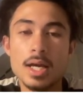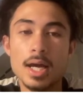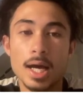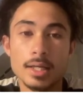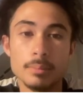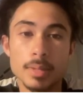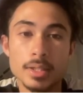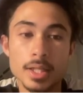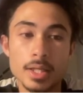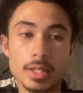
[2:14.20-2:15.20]
And
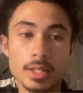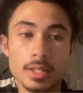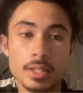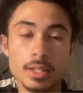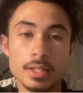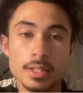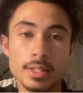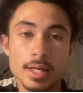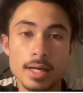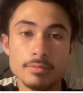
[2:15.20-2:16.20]
Monday
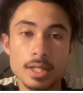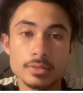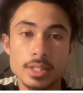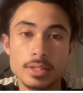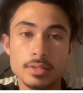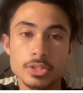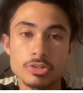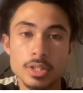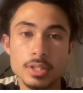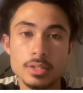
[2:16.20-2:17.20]
I've now taken this
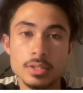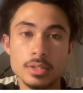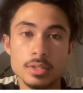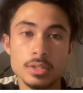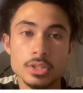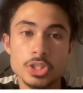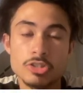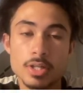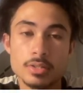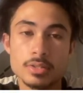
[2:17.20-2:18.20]
trade
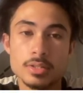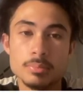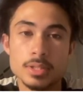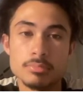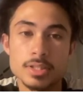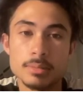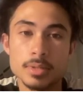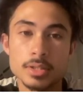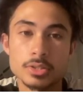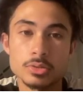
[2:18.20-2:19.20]
straight to TP pretty
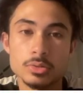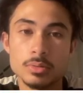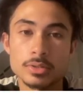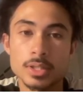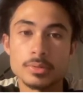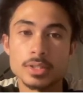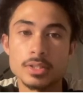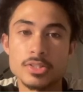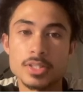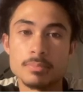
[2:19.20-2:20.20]
much, all whilst I was at the
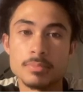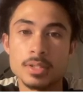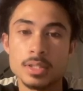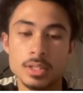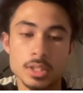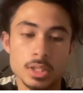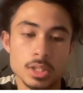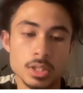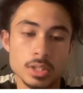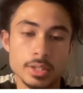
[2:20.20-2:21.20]
gym.
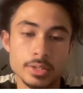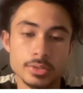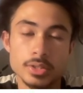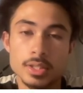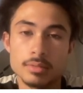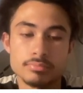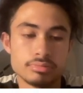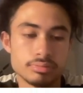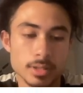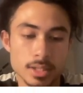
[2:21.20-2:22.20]
So yeah,
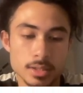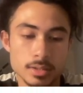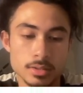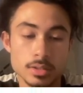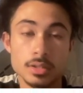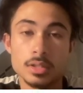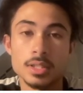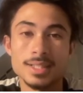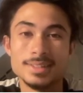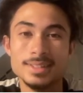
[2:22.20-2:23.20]
I guess it's a
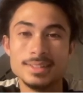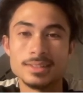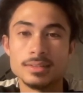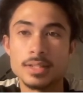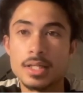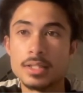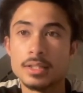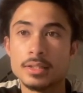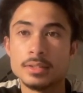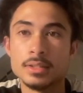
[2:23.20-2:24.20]
decent day.
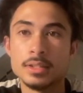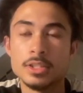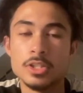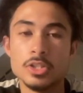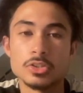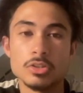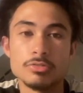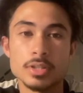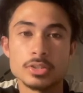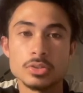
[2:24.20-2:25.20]
So
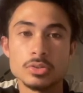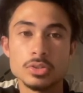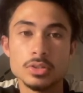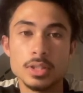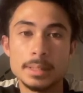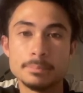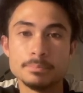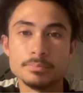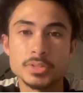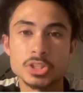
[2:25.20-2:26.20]
far so good.
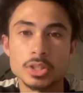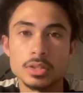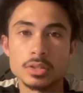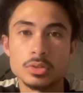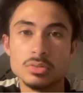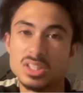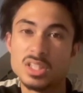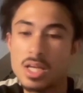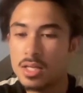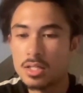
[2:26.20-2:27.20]
I'm just gonna call it a
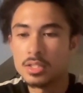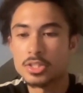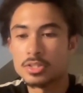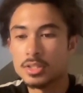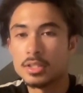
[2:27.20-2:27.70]
day, literally.